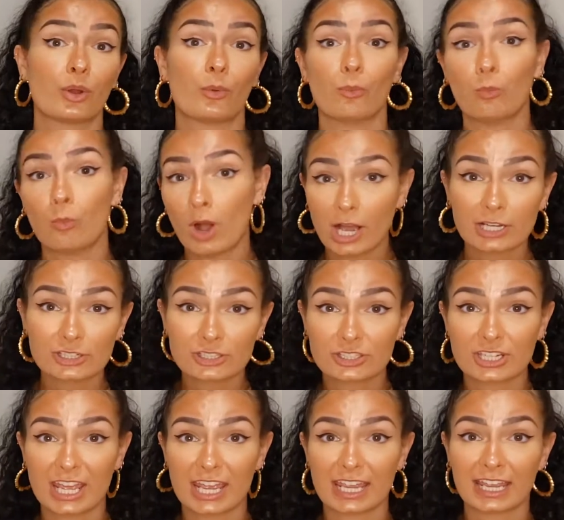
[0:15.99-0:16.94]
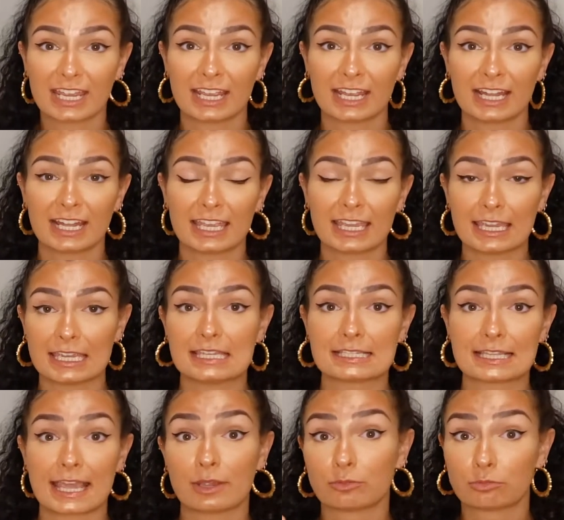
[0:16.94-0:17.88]
wash day is
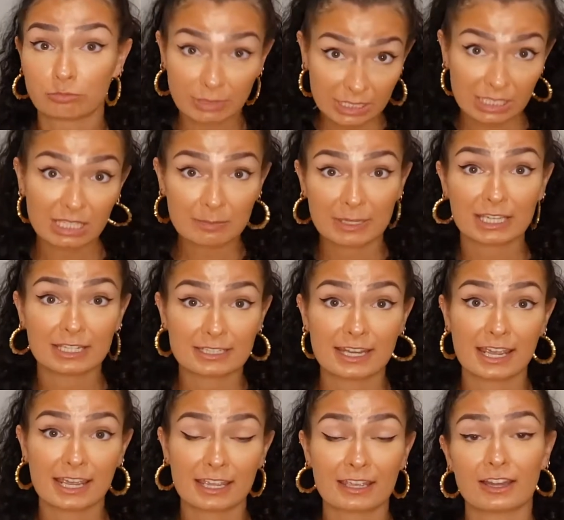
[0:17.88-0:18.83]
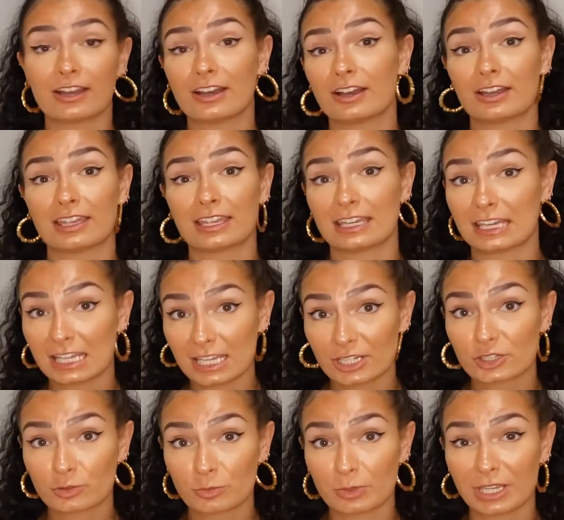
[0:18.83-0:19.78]
a really big day in
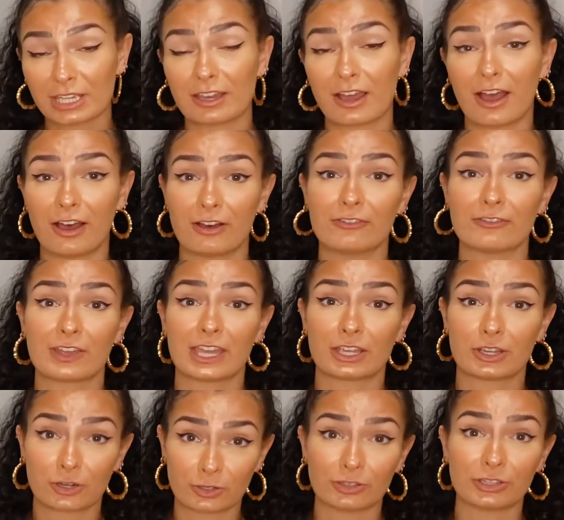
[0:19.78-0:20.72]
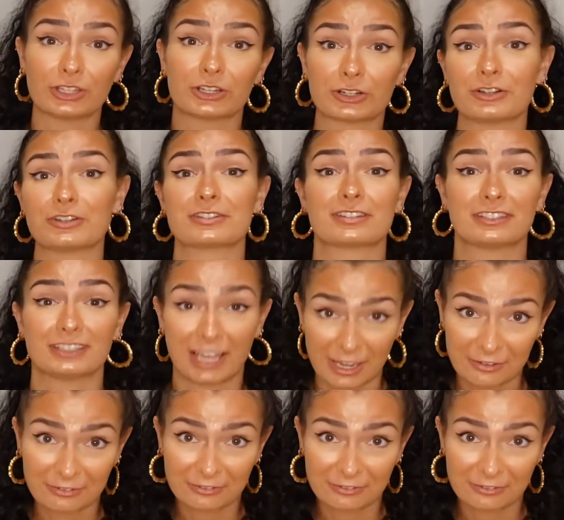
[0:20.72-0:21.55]
each week of a curly girl's life.